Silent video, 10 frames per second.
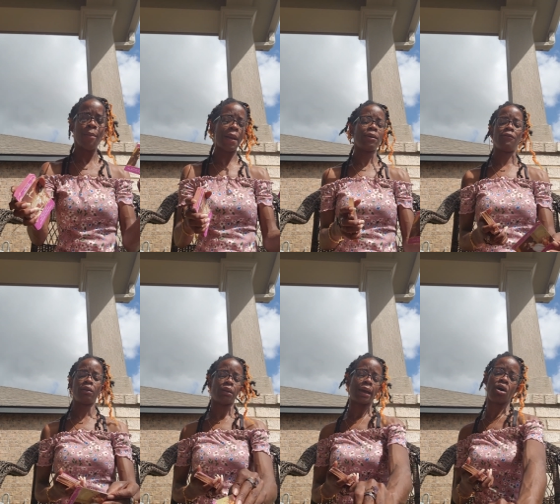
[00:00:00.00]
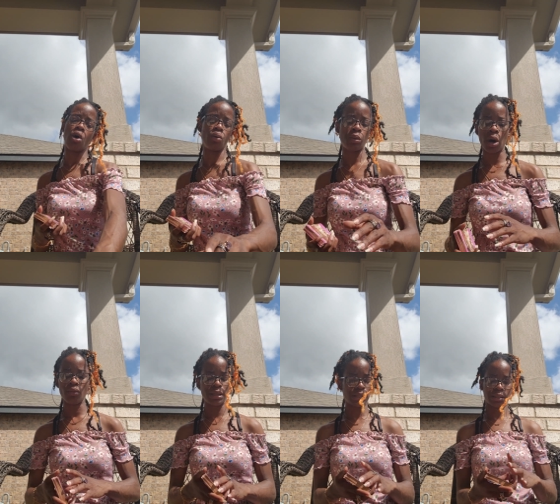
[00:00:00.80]
Maybe feeling like, oh no,
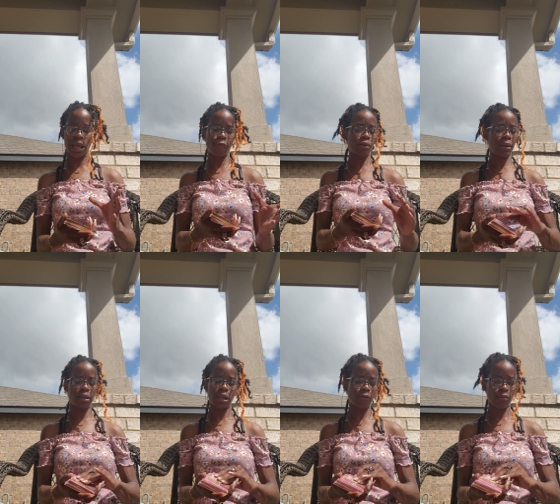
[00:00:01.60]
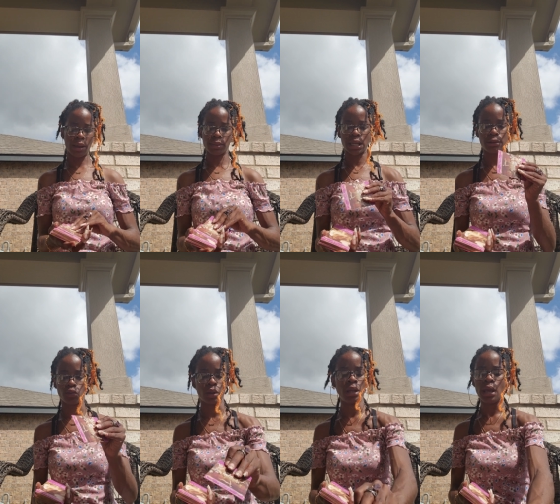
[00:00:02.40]
this is not for me. It's not for me. I'm gonna take
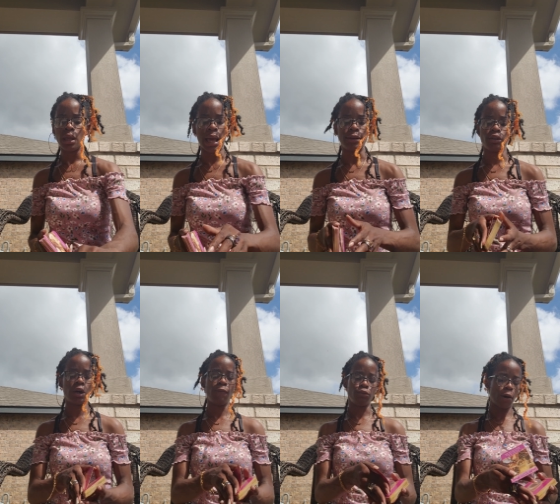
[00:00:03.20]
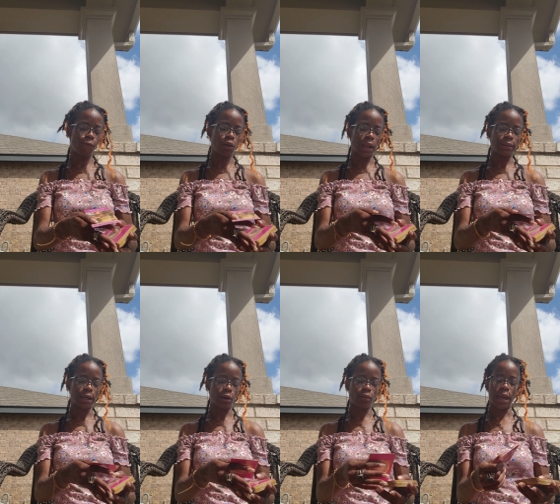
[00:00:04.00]
this one. Like, don't don't feel like
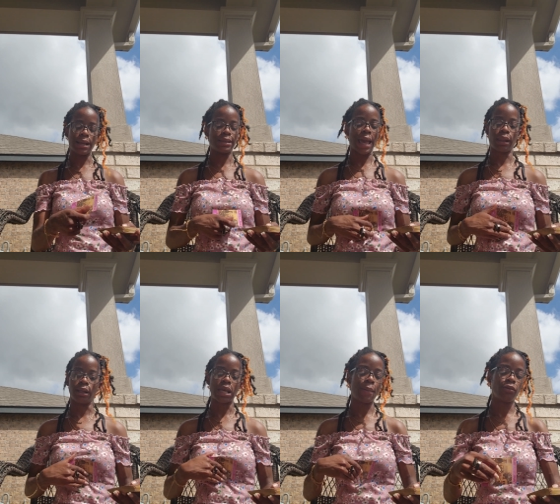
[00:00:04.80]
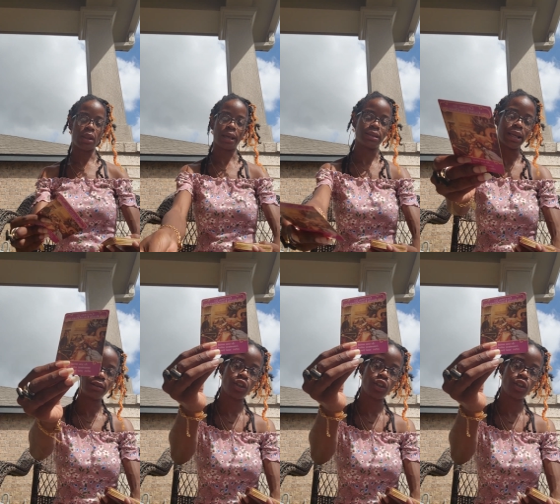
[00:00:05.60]
that, okay? Exactly. The topic of the deck is getting